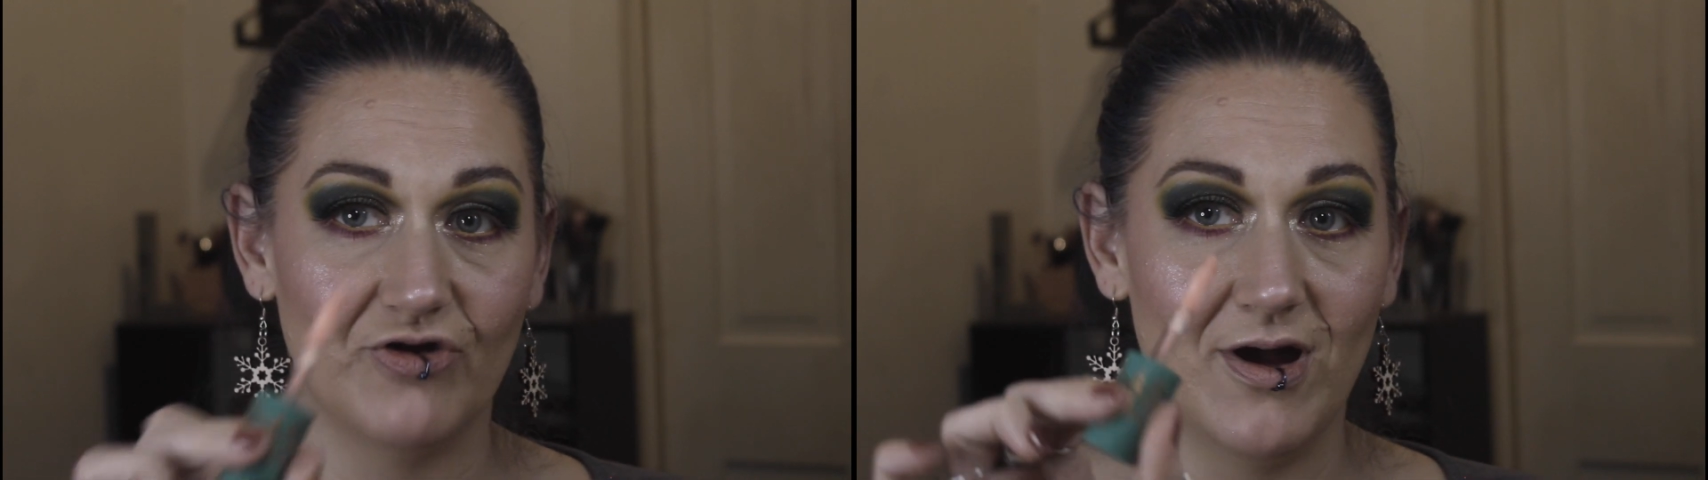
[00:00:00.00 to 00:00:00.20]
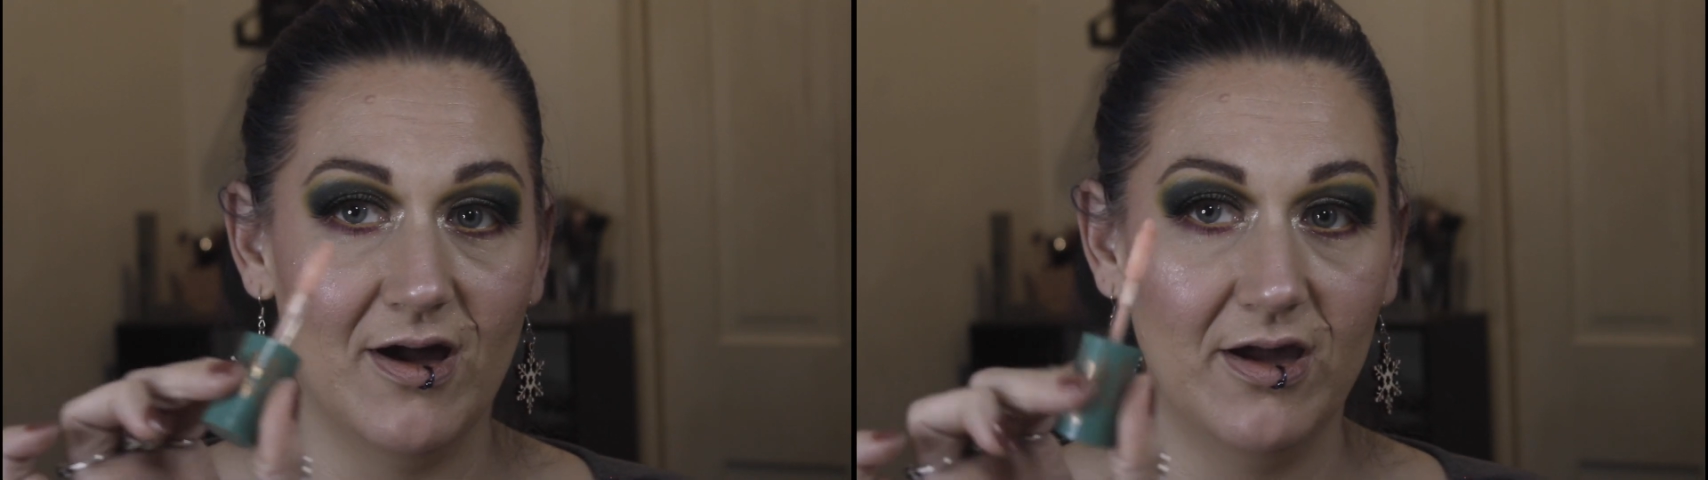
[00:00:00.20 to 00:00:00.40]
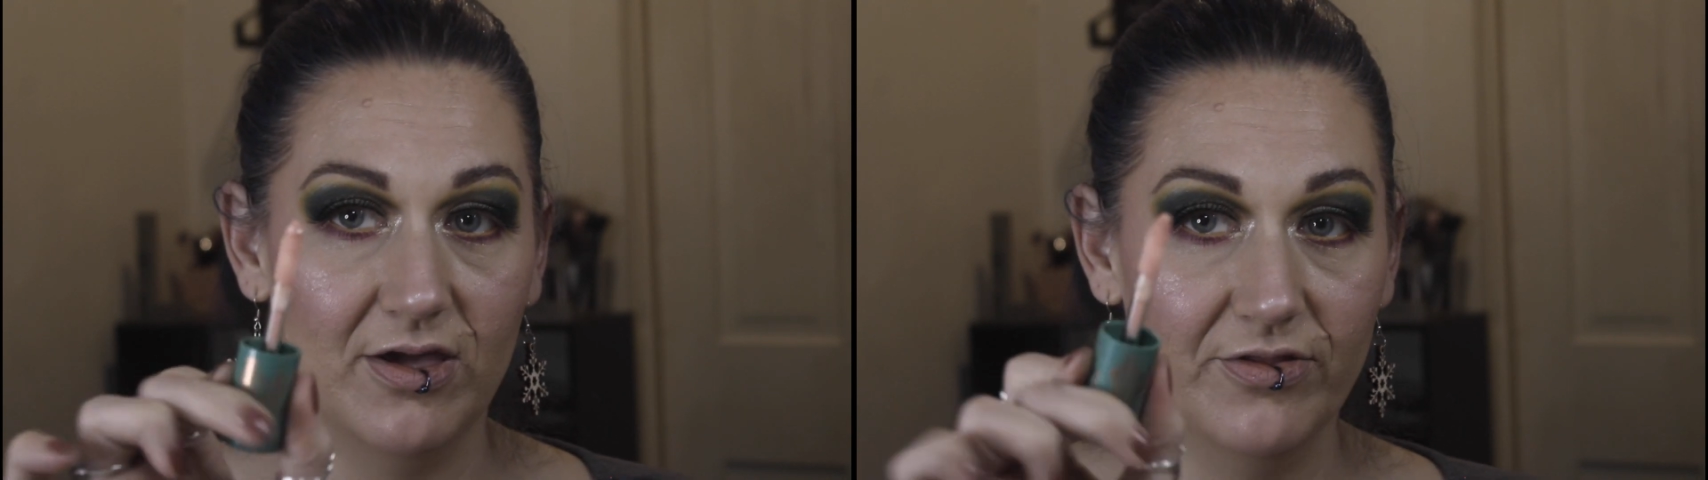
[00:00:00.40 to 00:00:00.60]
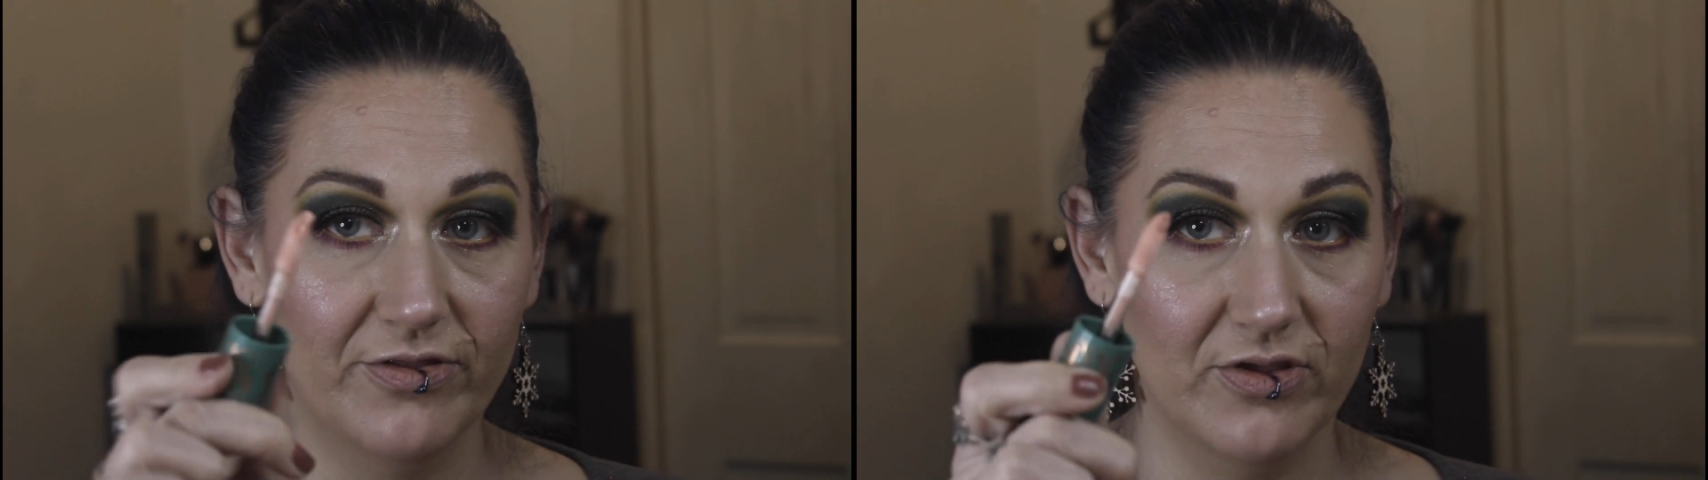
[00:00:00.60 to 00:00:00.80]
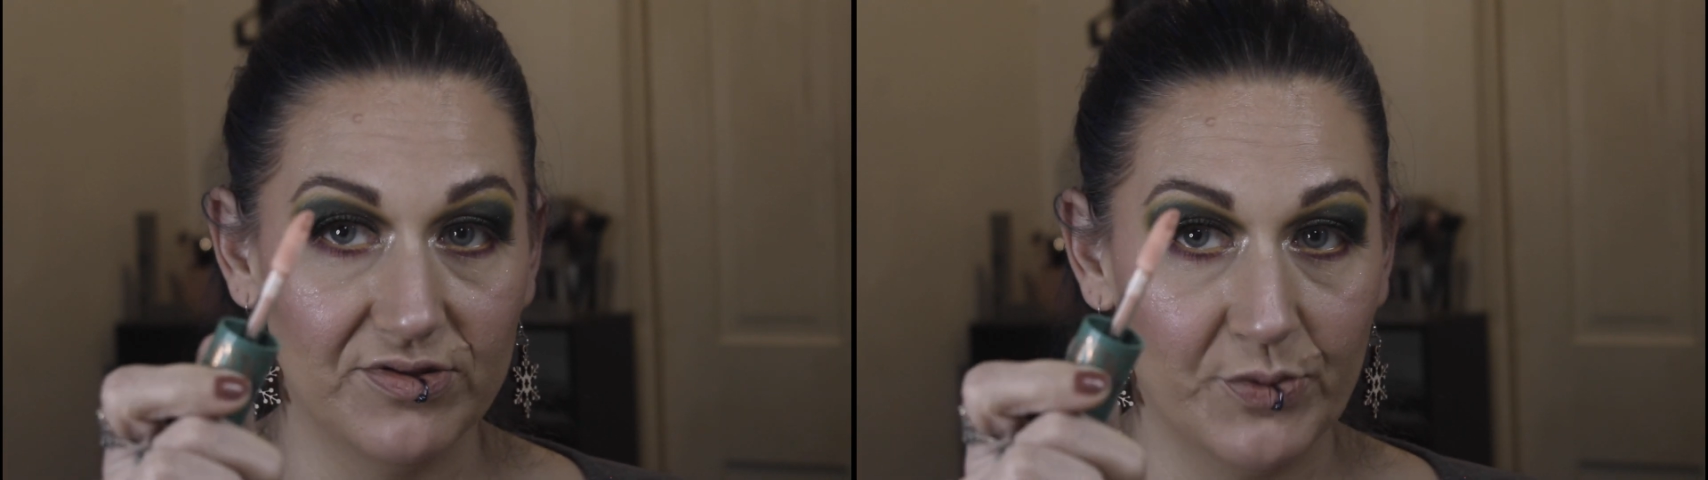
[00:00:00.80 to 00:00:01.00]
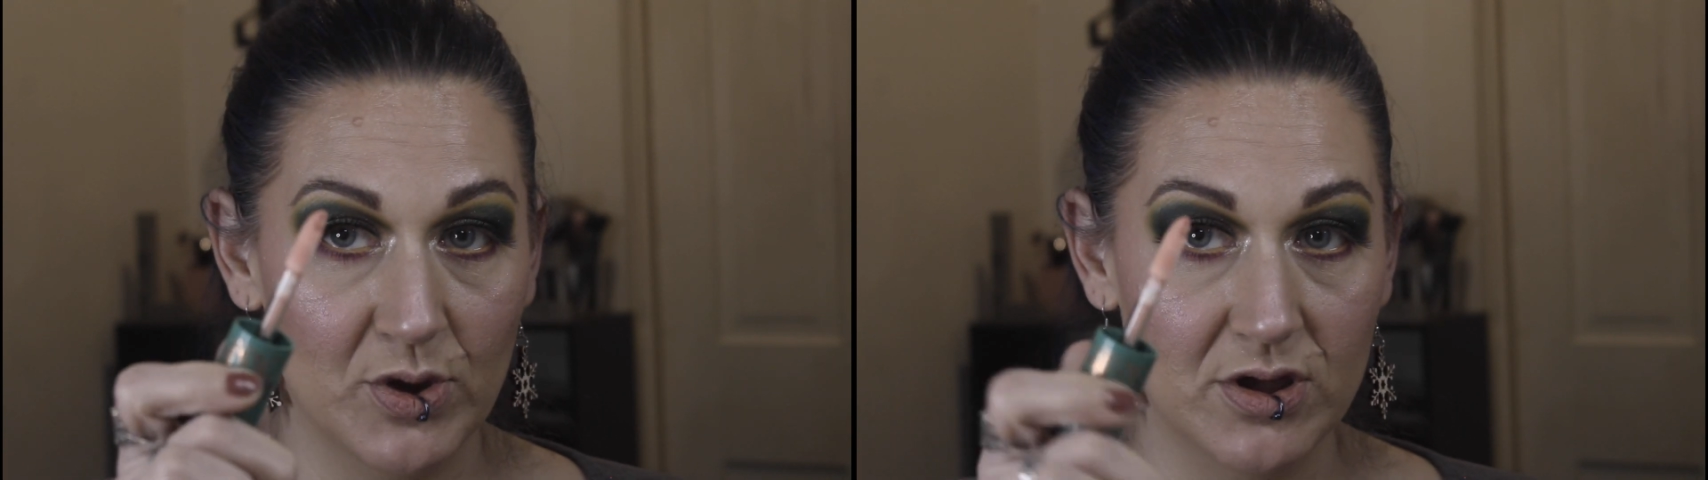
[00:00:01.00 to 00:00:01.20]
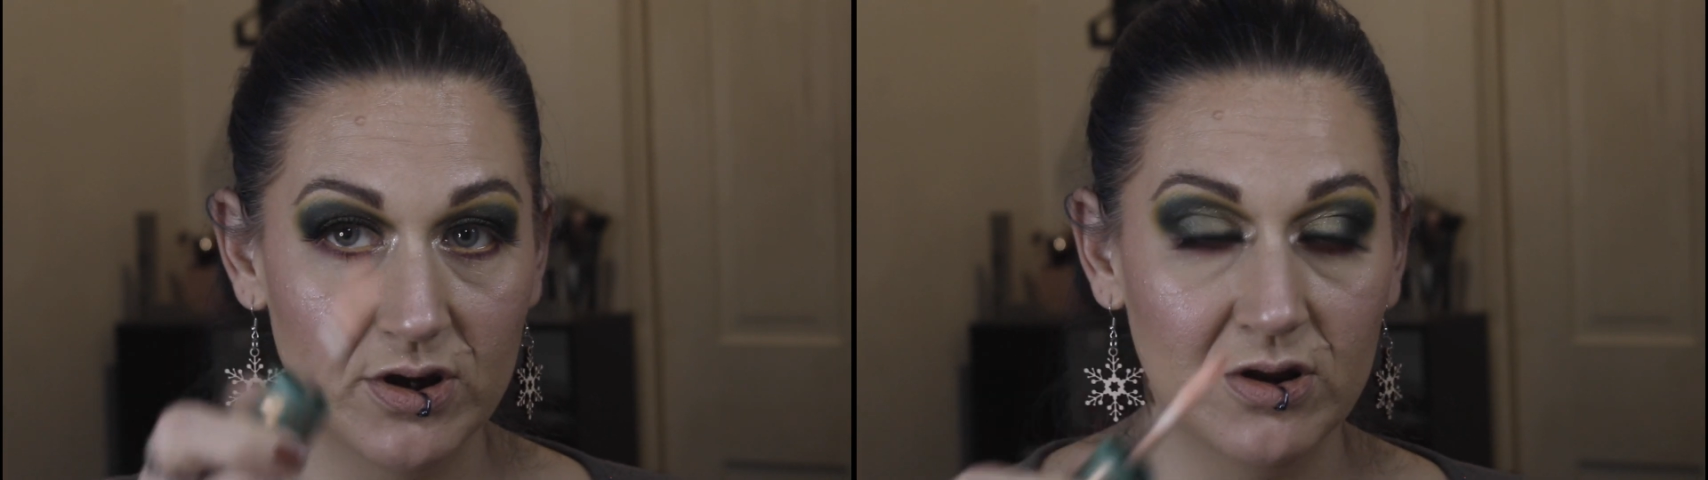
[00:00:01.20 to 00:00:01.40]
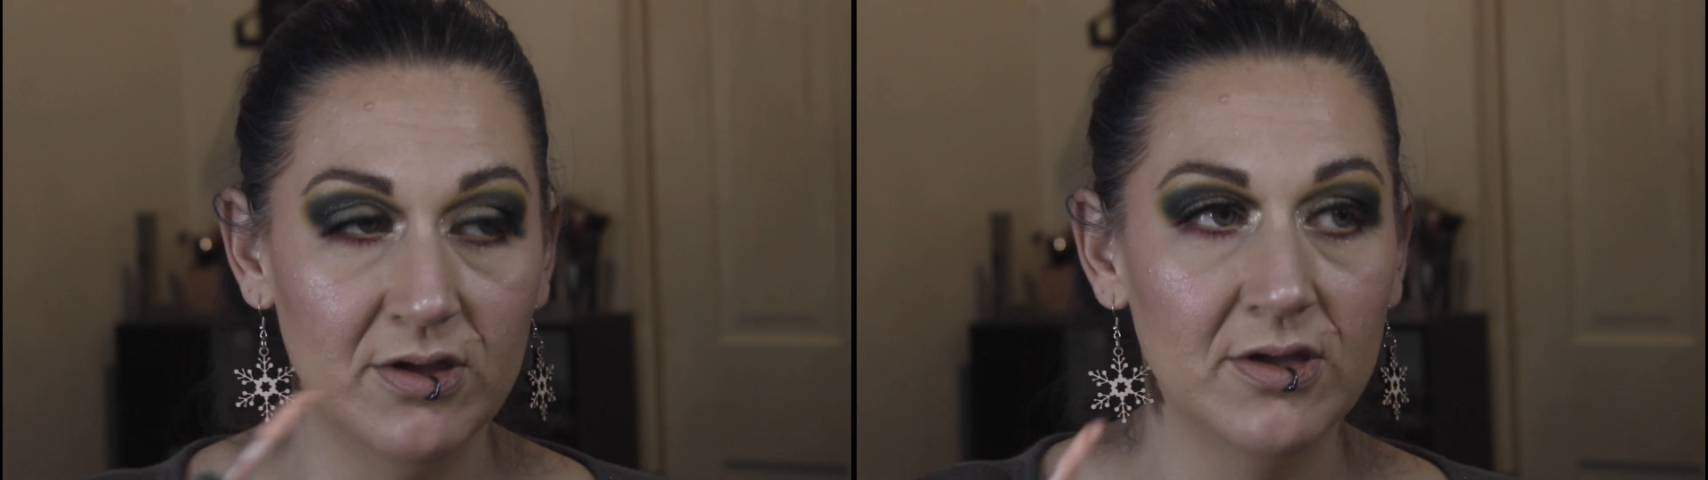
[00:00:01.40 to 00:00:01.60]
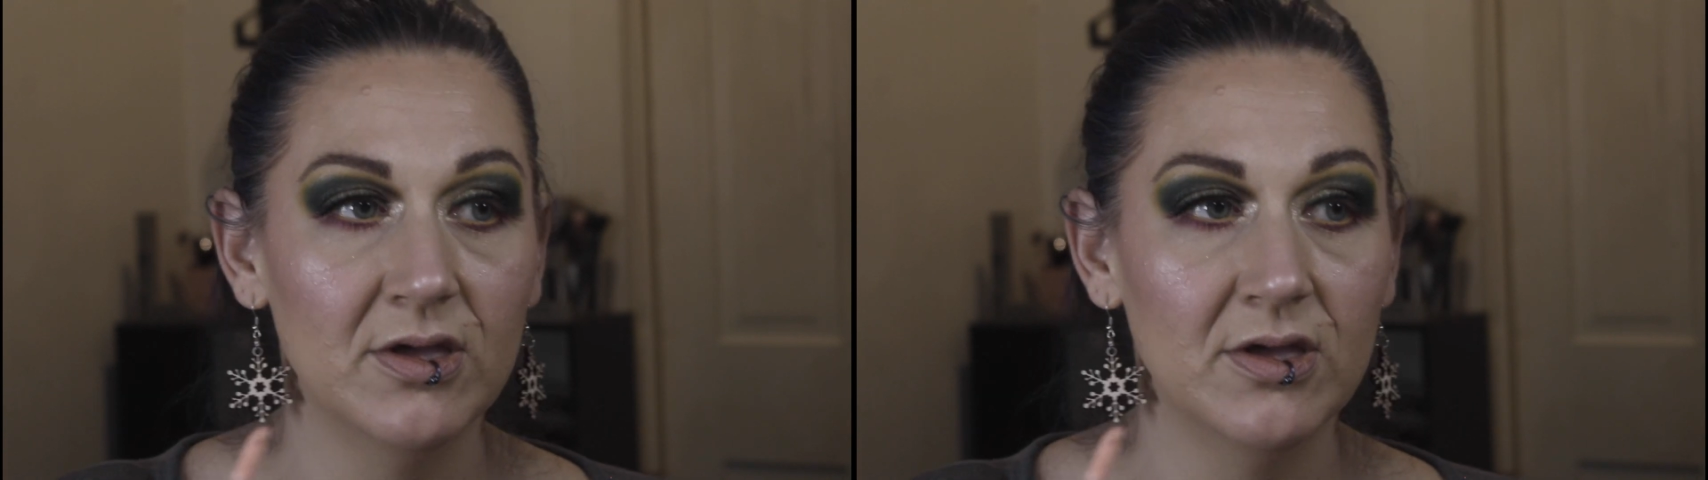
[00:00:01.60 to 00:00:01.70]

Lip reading: try this one,